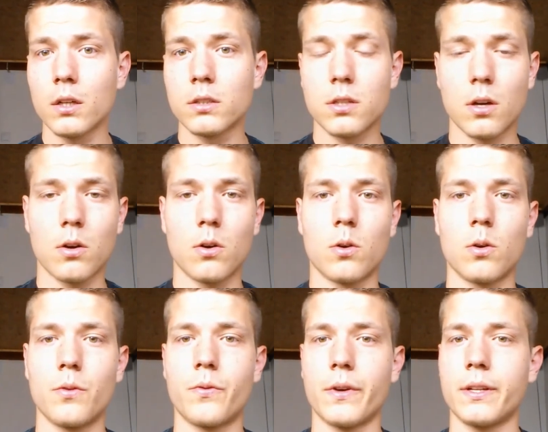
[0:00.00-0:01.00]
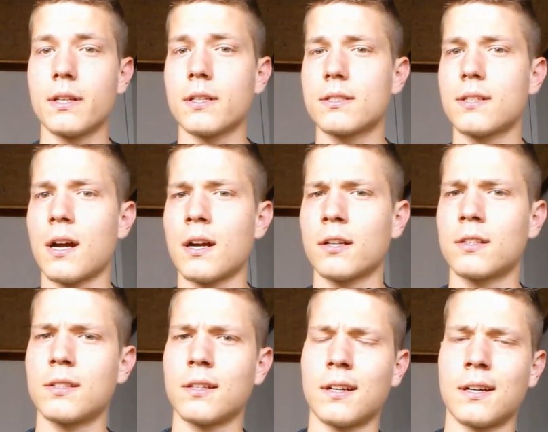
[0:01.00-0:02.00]
So if I didn't
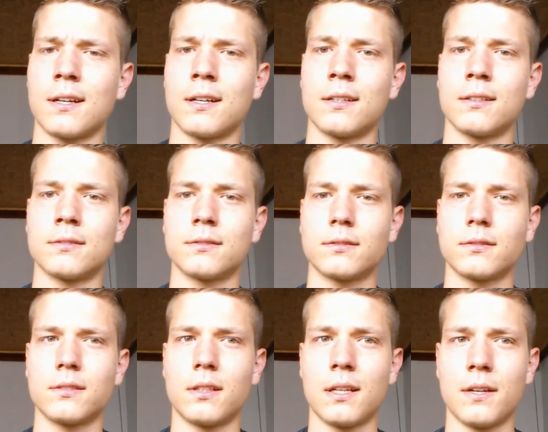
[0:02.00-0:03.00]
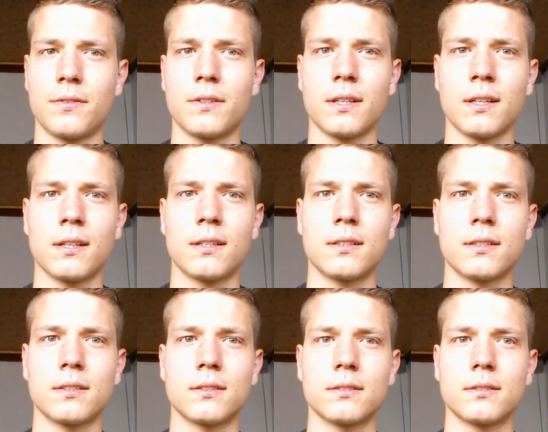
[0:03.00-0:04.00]
start lifting,
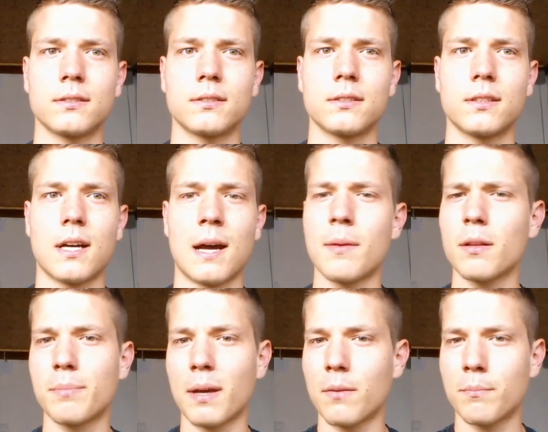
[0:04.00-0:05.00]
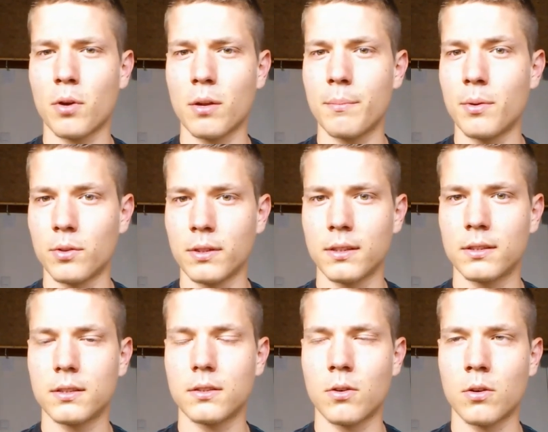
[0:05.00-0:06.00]
I'm not bodybuilding,
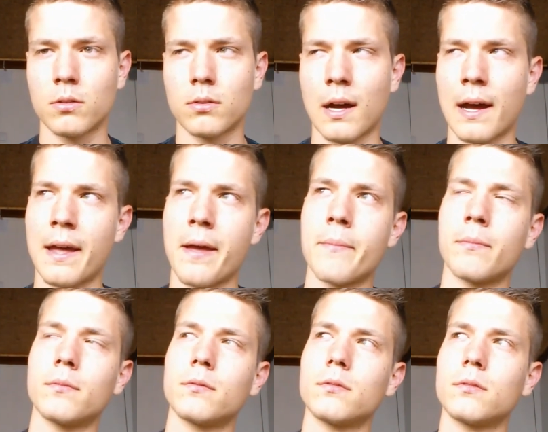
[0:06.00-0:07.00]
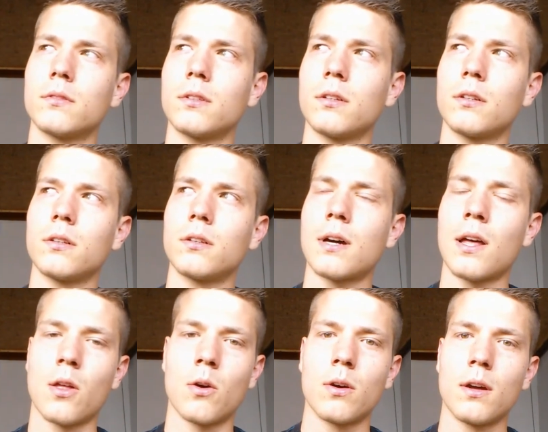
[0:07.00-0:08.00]
or I am, I
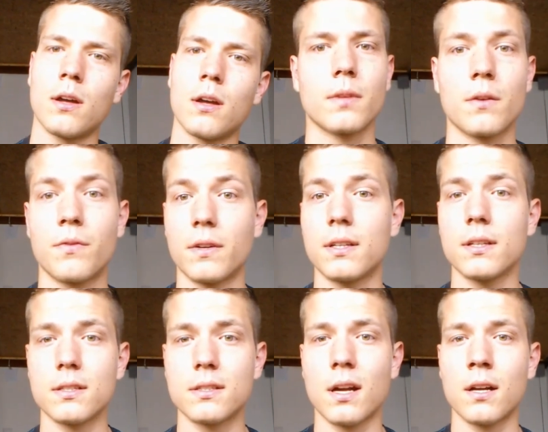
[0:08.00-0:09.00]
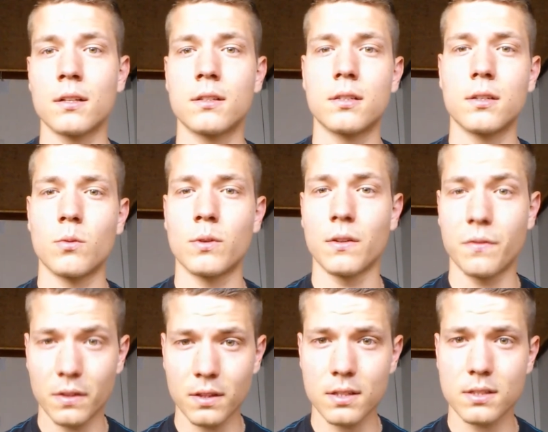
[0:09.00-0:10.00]
don't know. If I didn't start with the
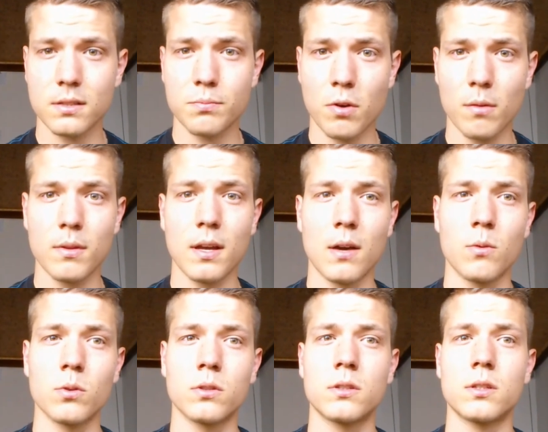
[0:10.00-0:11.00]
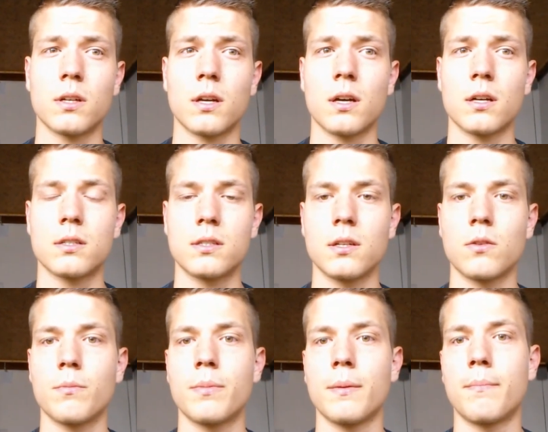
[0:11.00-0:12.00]
fitness, probably I would
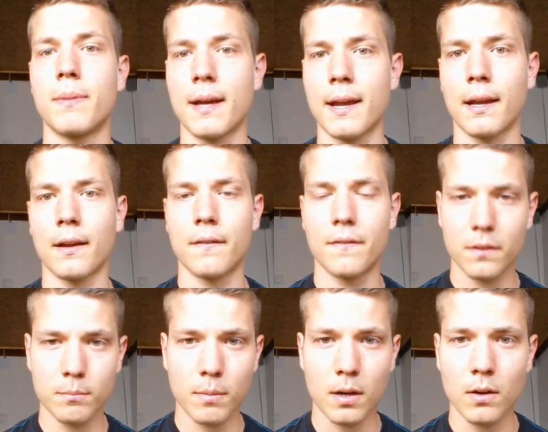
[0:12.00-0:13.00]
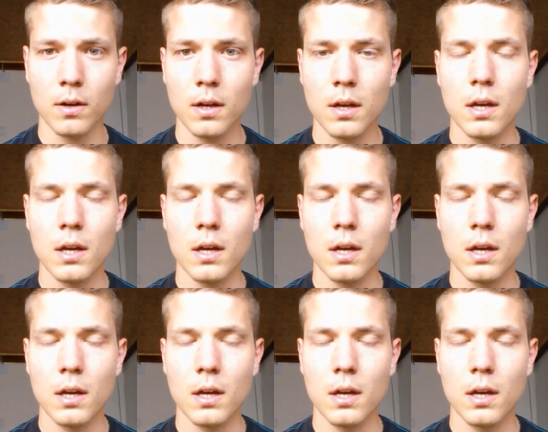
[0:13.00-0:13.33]
still be playing football.